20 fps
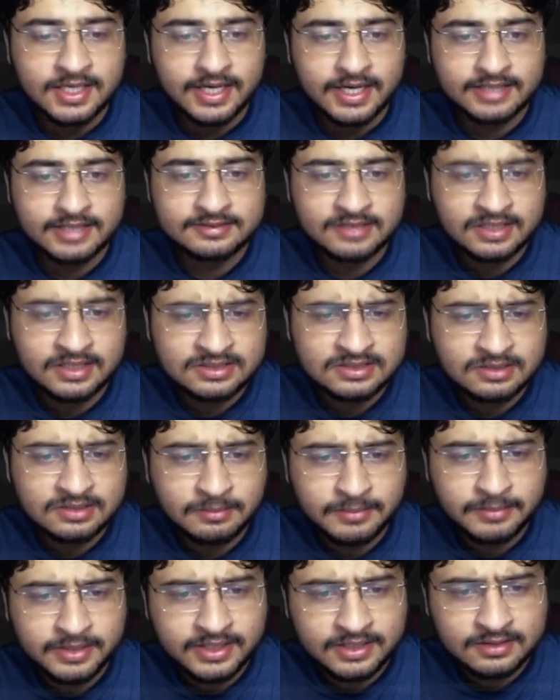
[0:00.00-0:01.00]
It is getting
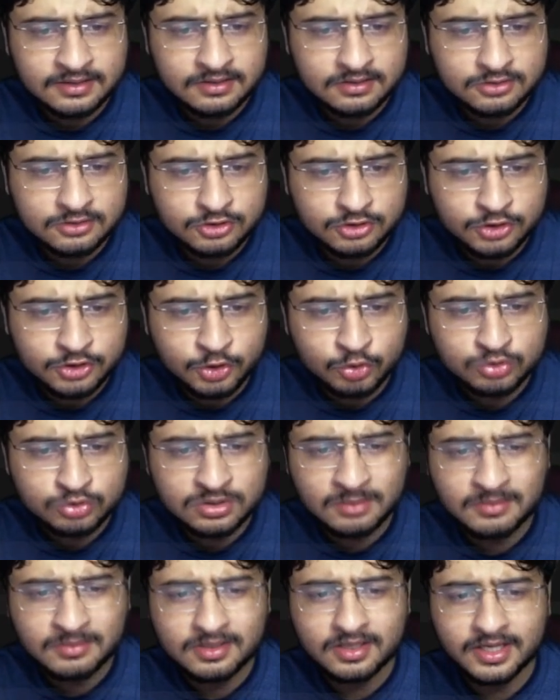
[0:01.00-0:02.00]
submitted due to
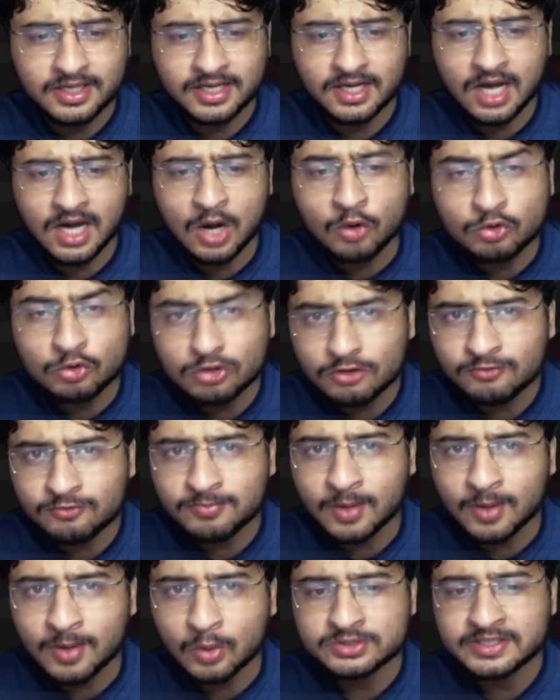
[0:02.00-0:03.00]
some out of
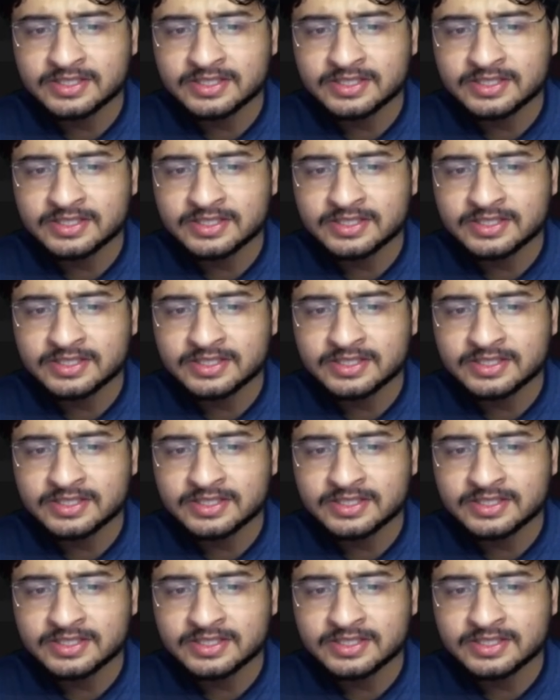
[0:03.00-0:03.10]
bounds,